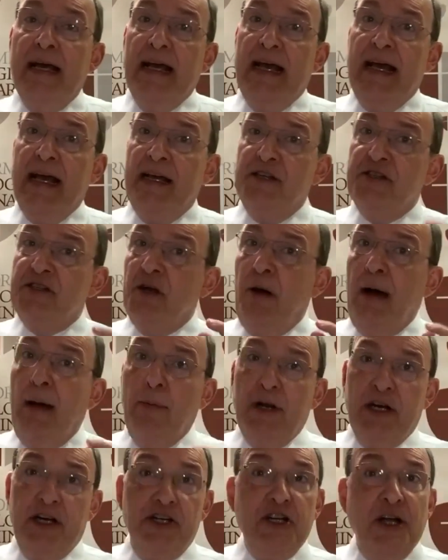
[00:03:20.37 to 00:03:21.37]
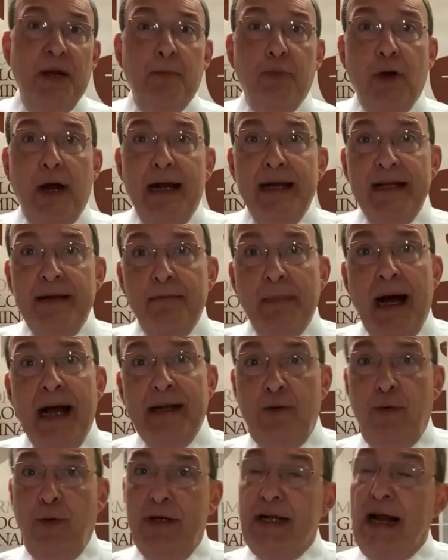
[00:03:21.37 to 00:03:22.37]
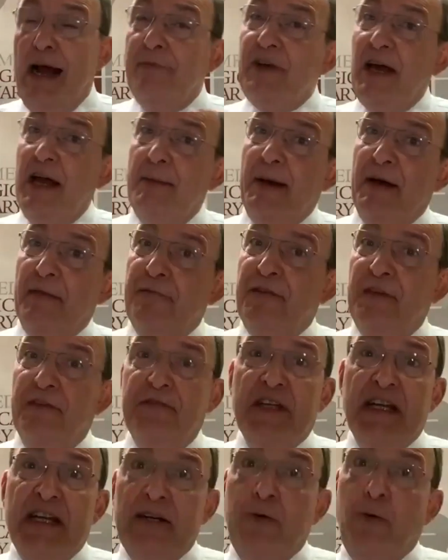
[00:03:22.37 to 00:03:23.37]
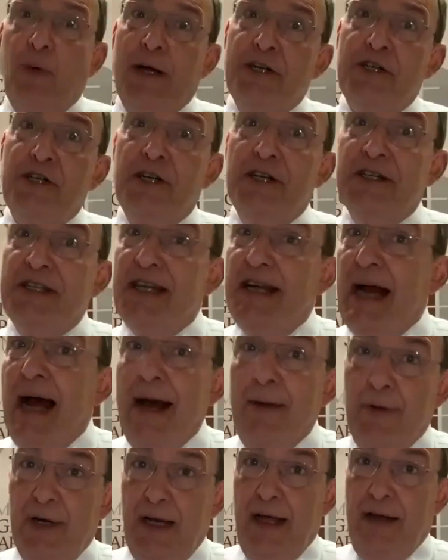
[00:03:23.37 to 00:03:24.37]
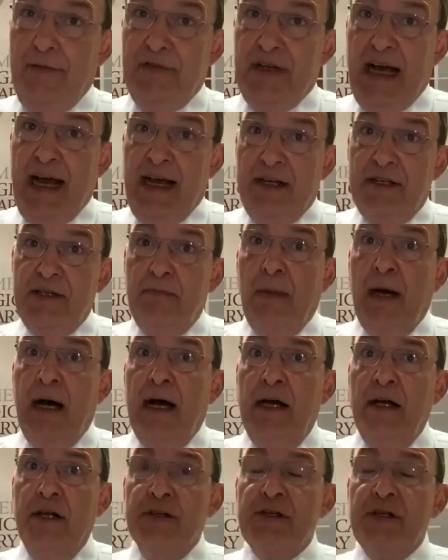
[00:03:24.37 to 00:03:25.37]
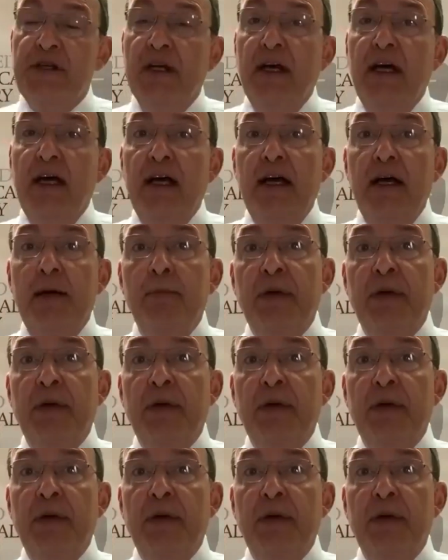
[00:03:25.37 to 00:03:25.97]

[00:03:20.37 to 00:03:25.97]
And so I want to jump right in my question. I've got about 15 questions that I would love to ask Miles, mm.